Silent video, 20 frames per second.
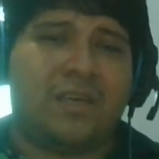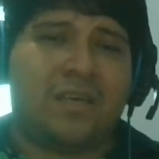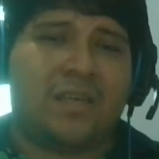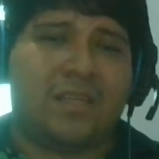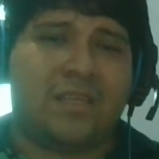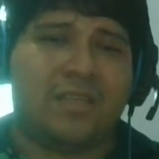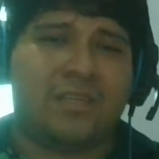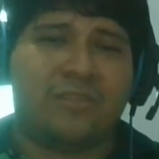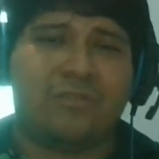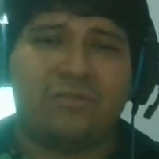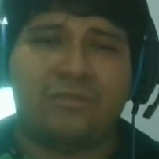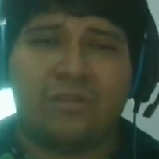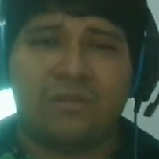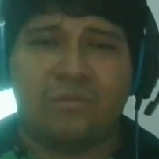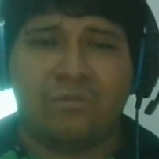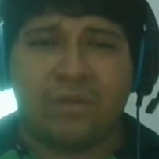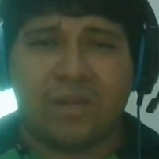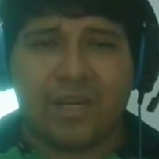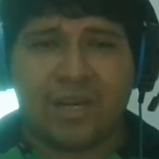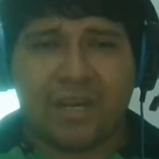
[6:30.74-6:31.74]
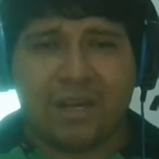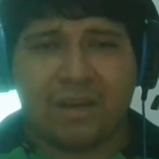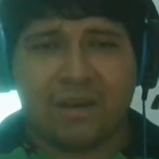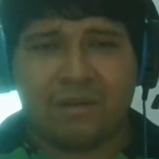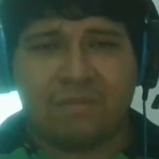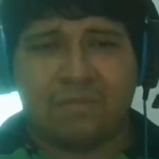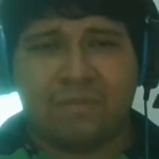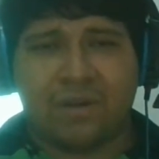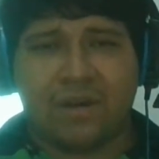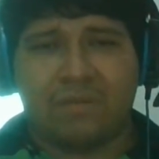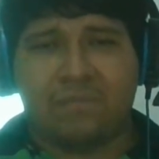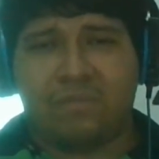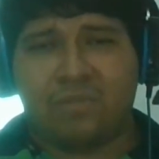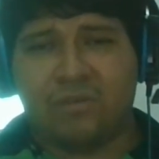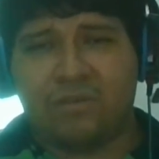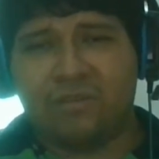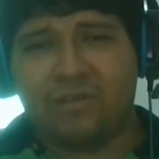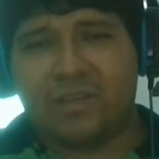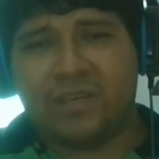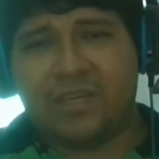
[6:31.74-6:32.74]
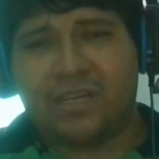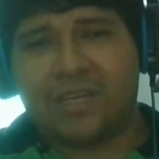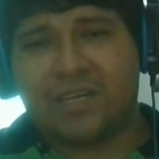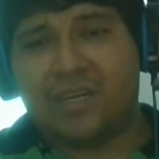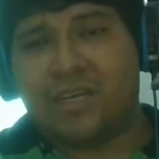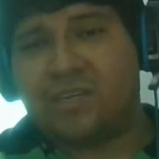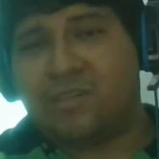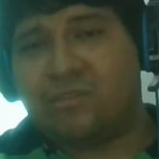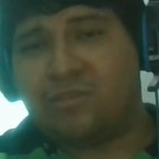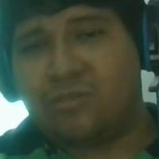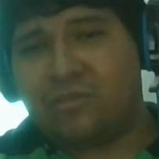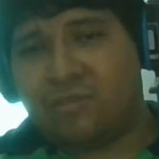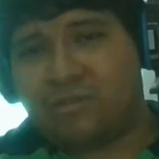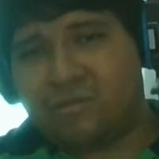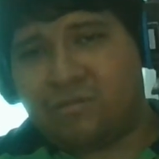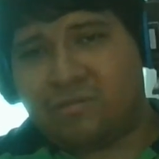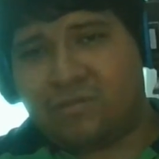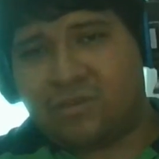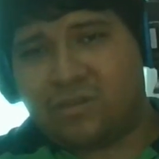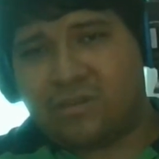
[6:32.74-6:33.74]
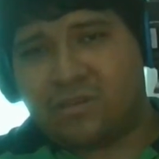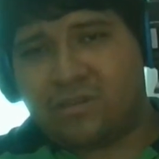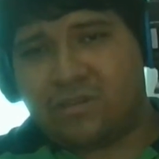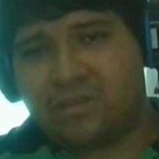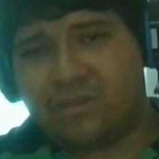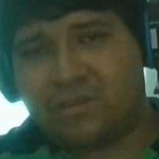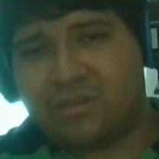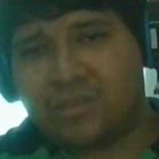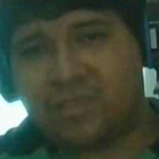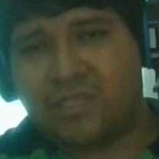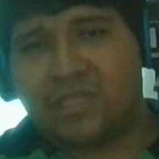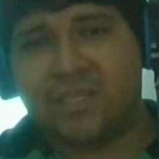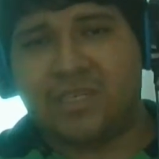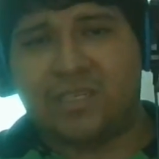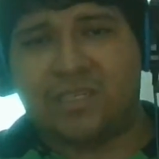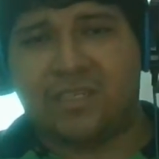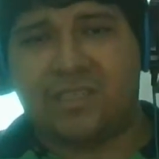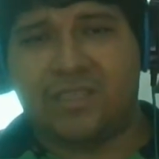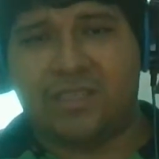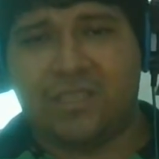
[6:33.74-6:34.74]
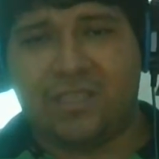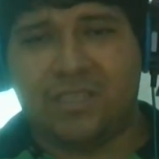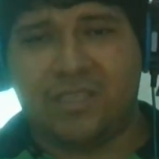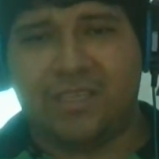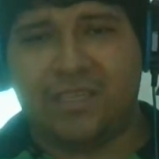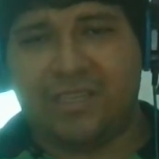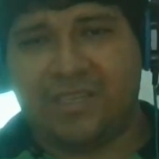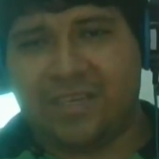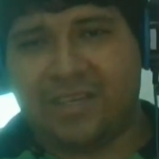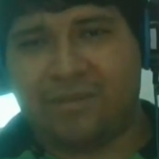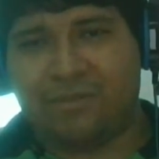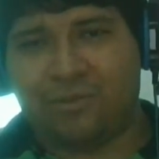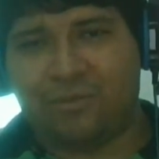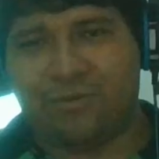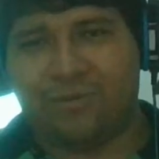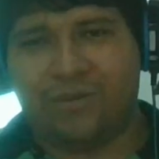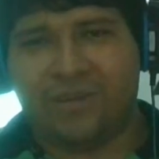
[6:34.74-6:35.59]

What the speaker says: the students will have a project as homework. Yes, they have to